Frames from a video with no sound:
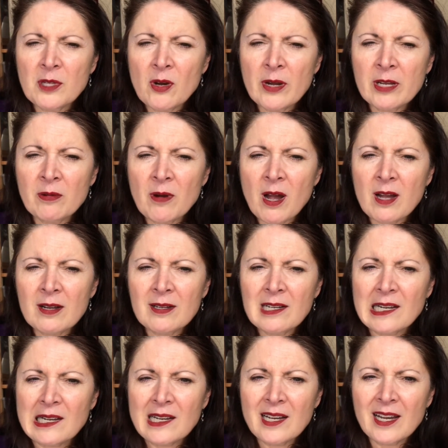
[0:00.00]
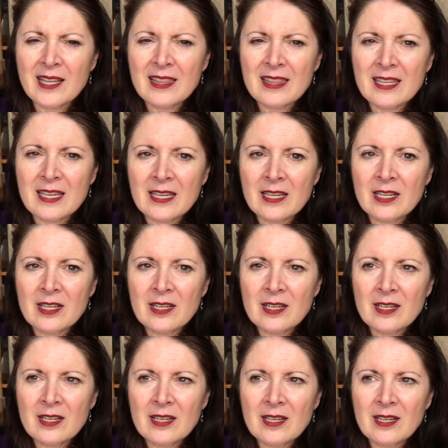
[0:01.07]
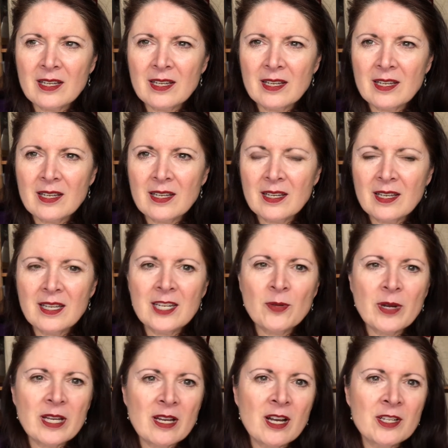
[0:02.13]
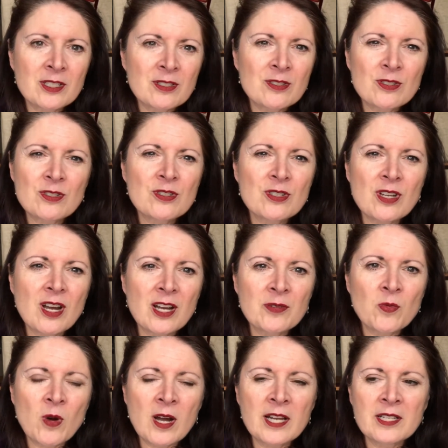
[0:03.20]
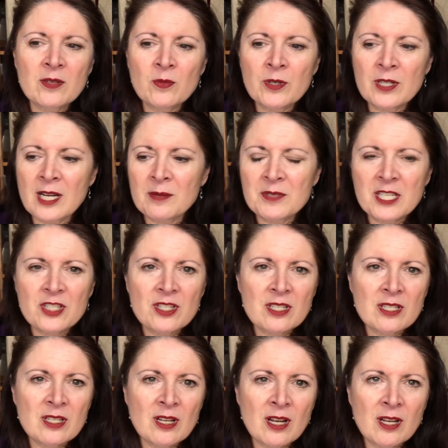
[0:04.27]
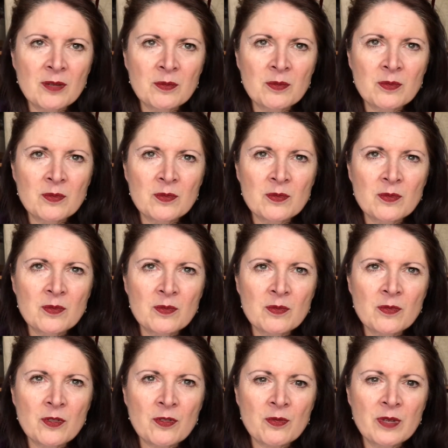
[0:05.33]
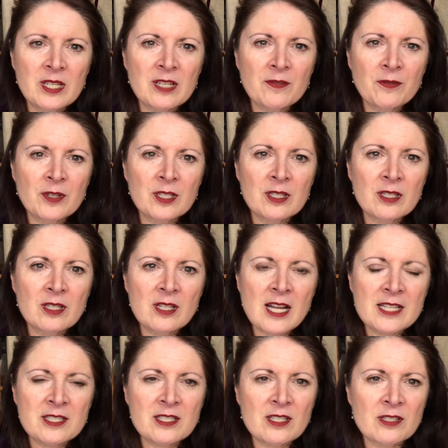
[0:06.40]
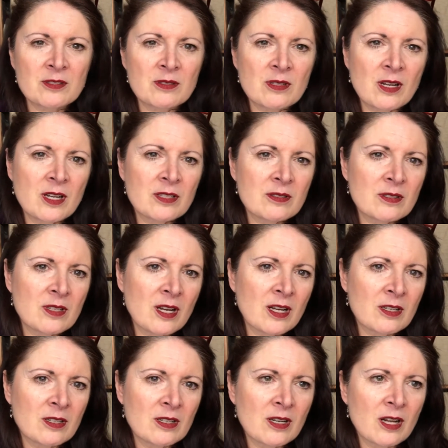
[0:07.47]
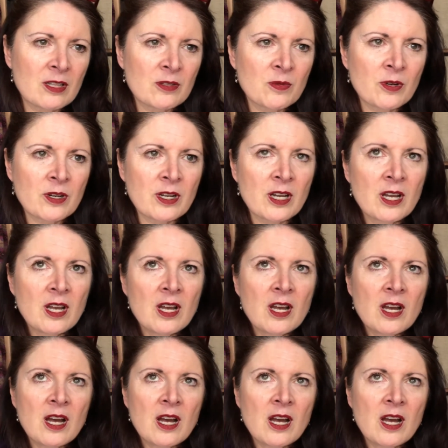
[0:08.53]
Blowing Rock, I think. Anyway, un, Unwind, We're, I'm teaching um, three different classes on, on uh, color work.